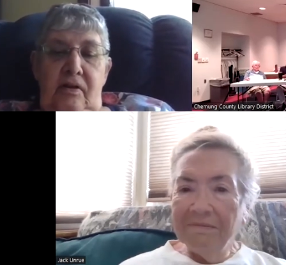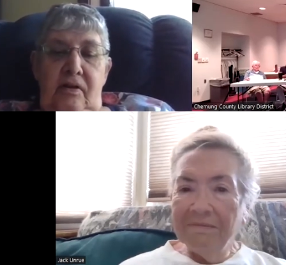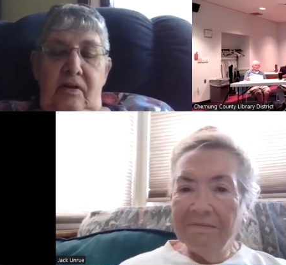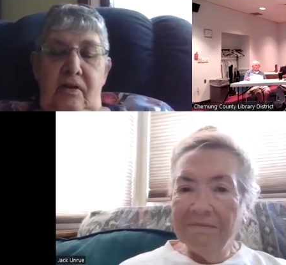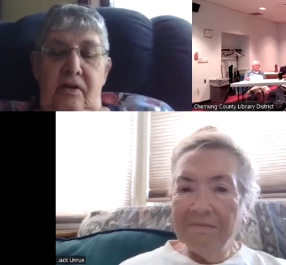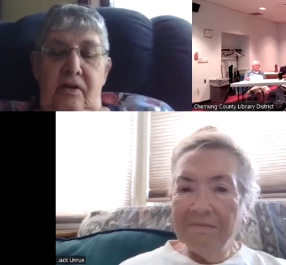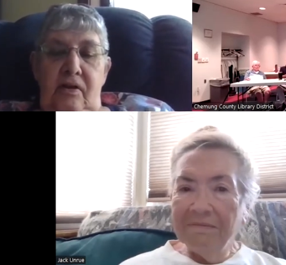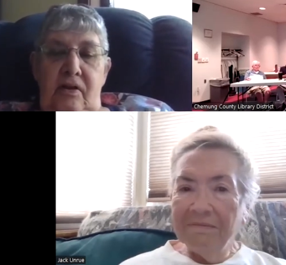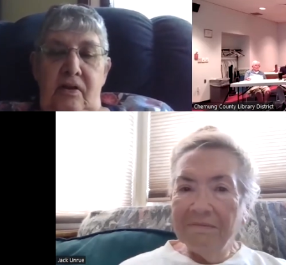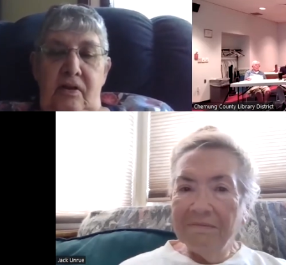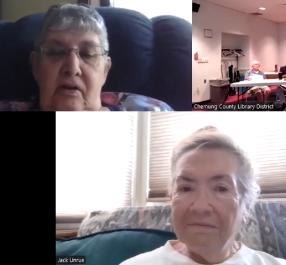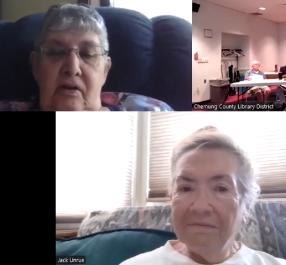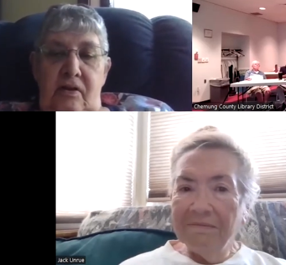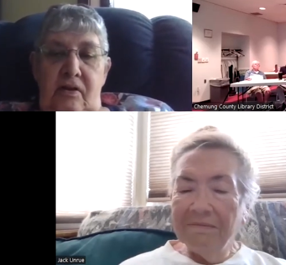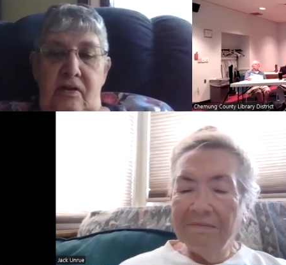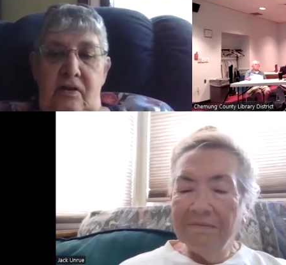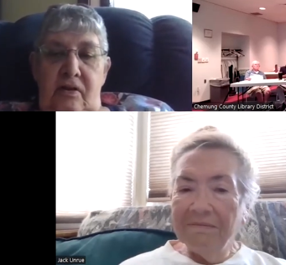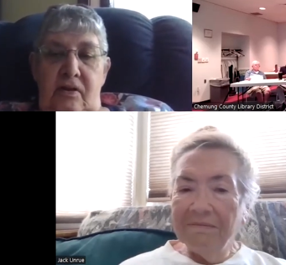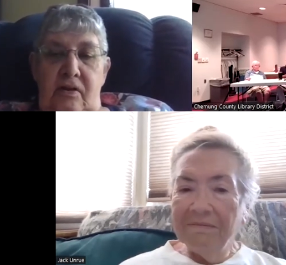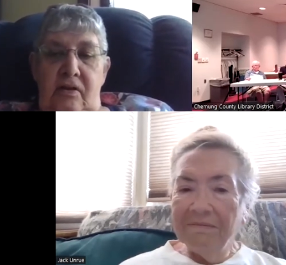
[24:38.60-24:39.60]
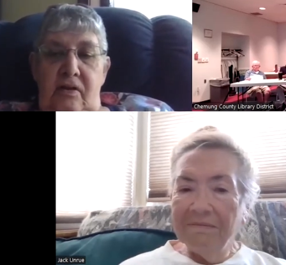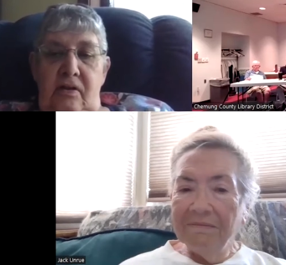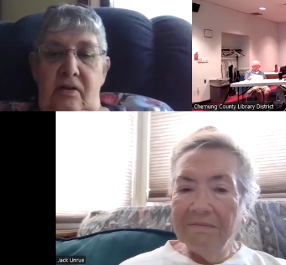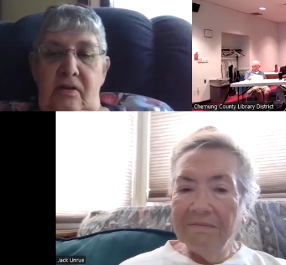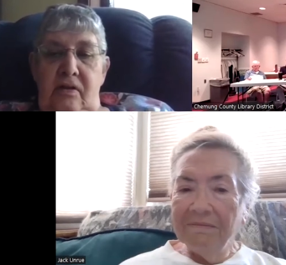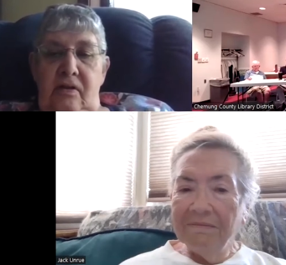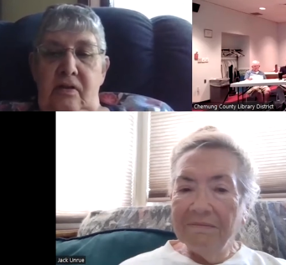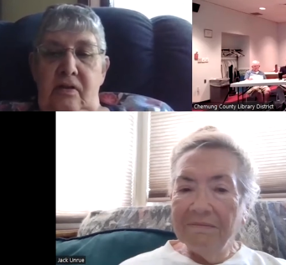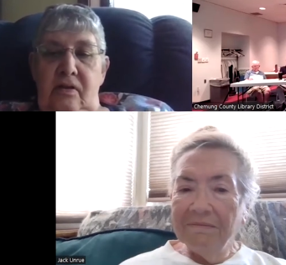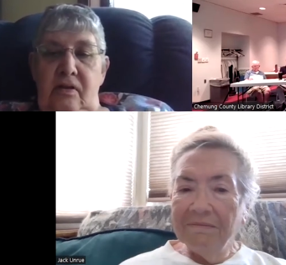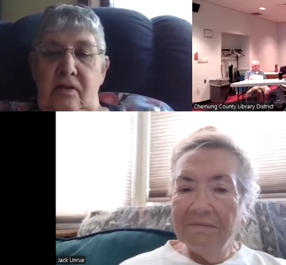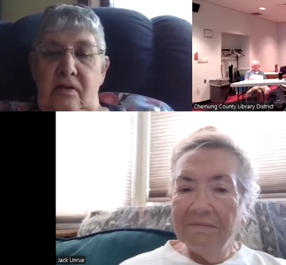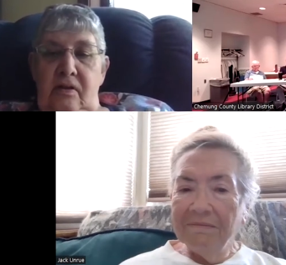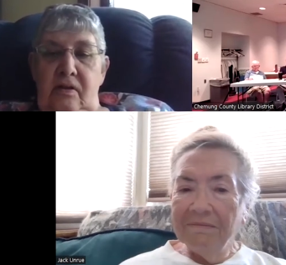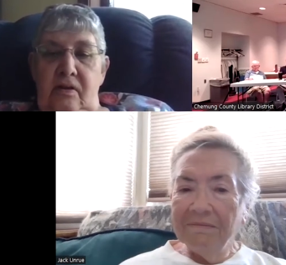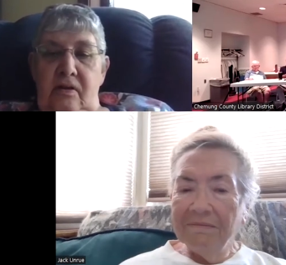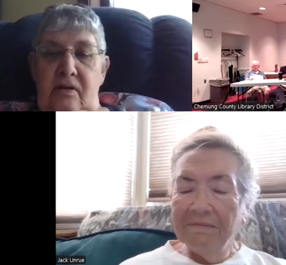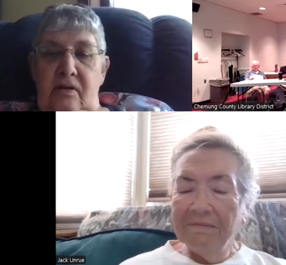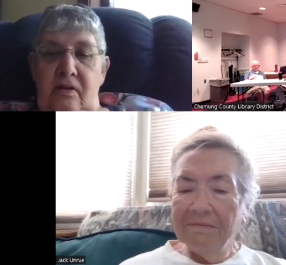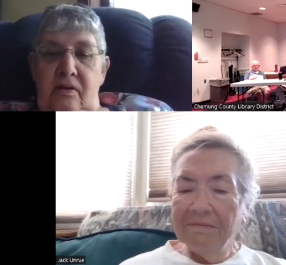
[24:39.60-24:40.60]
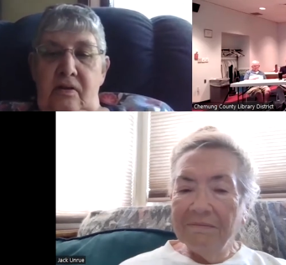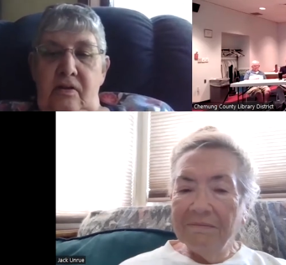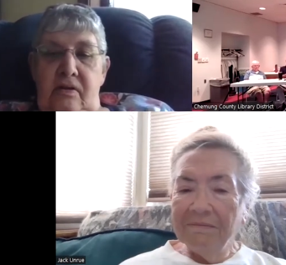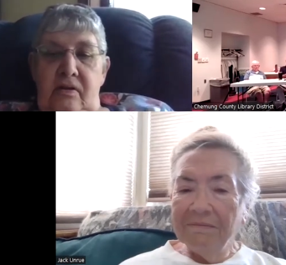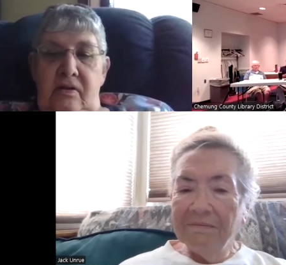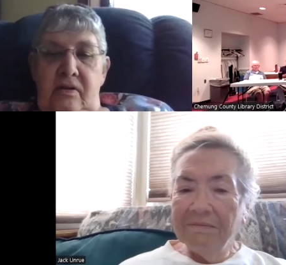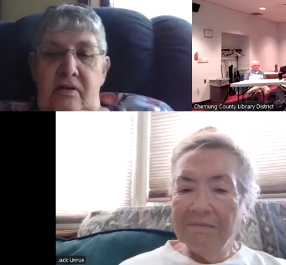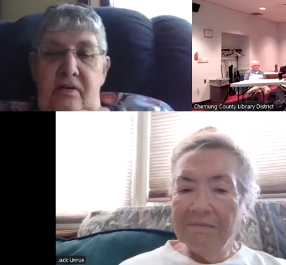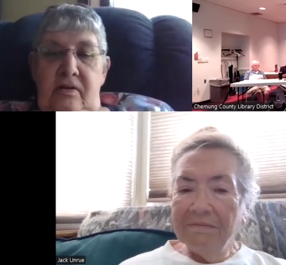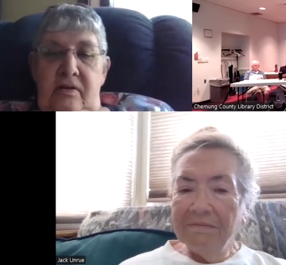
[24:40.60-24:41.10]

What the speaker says: No one is speaking in this clip.